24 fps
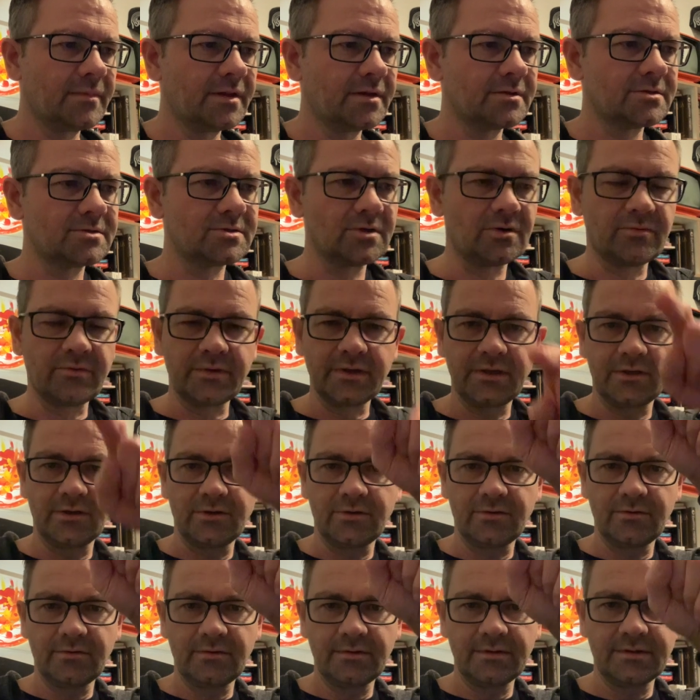So we
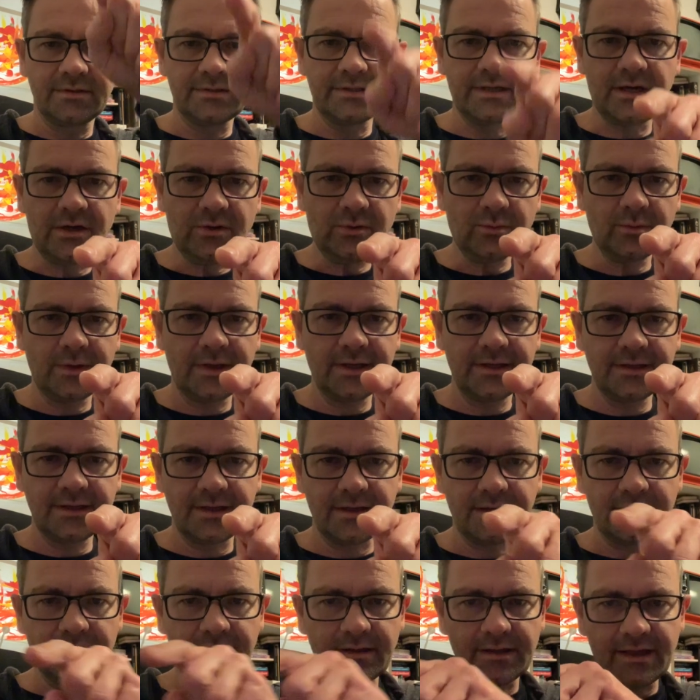go down one
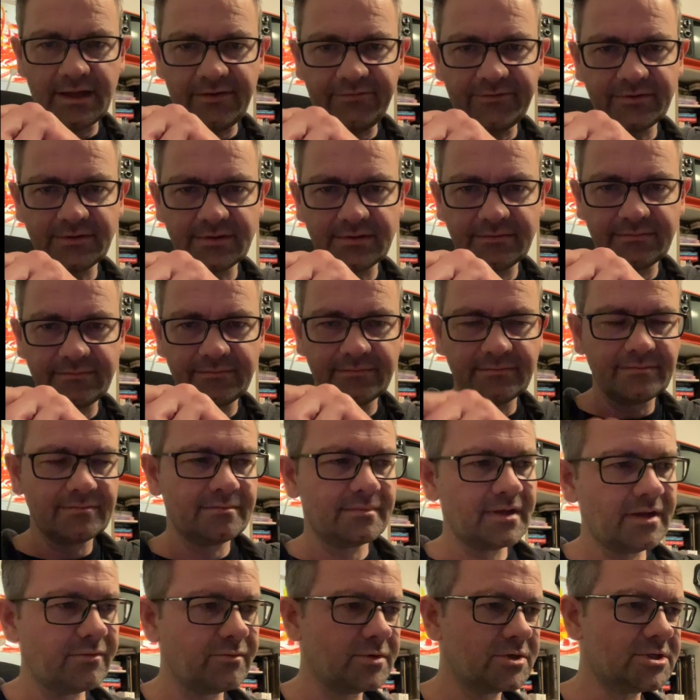and left,
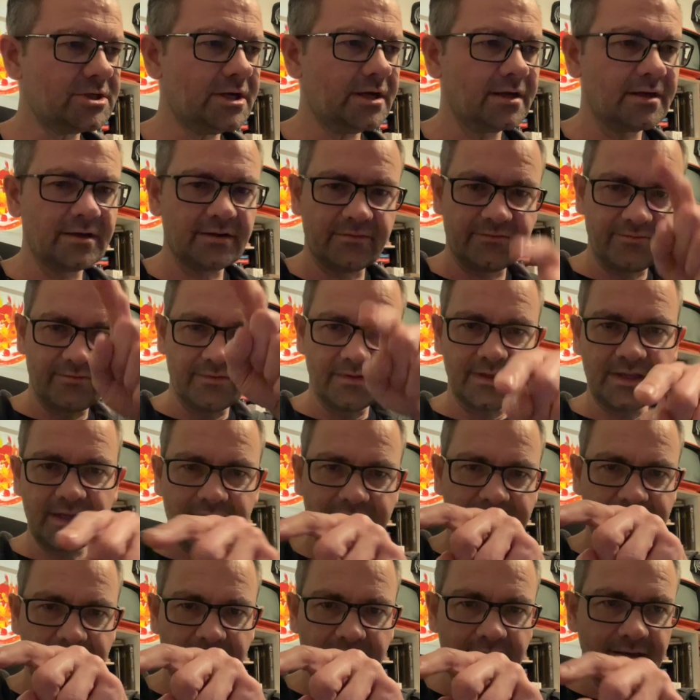and we check if that
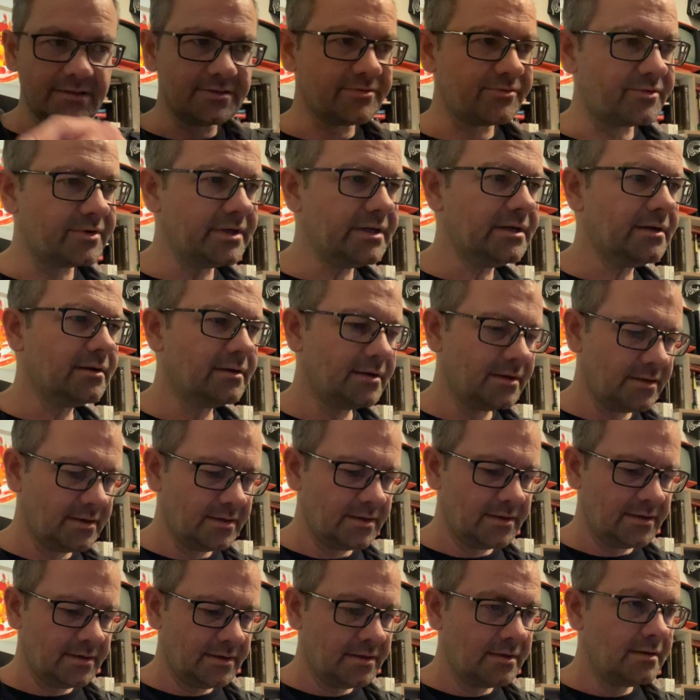tile is free.
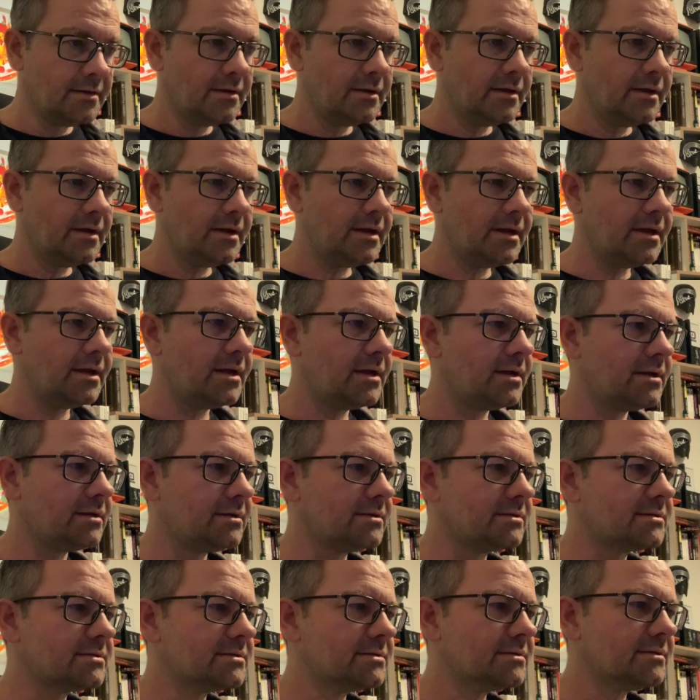
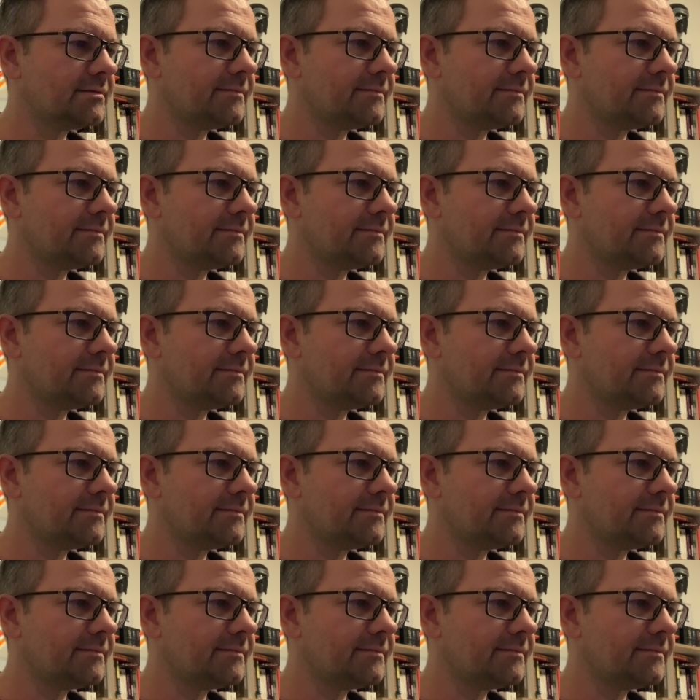And